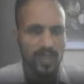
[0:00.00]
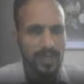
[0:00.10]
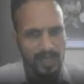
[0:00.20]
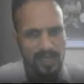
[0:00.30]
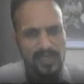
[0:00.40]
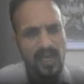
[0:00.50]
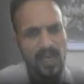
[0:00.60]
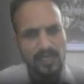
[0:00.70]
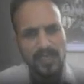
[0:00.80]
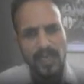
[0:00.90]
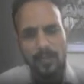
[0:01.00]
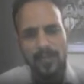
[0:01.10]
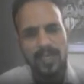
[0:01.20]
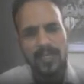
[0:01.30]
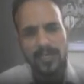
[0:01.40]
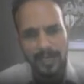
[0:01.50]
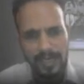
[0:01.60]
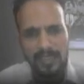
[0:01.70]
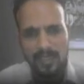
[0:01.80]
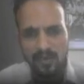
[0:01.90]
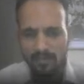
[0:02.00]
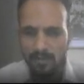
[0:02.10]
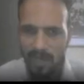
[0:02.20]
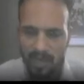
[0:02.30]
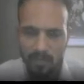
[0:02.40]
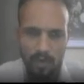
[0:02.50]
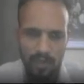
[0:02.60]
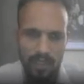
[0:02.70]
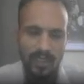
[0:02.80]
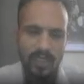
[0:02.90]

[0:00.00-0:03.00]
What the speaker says: That is, the emitted radiation of a black body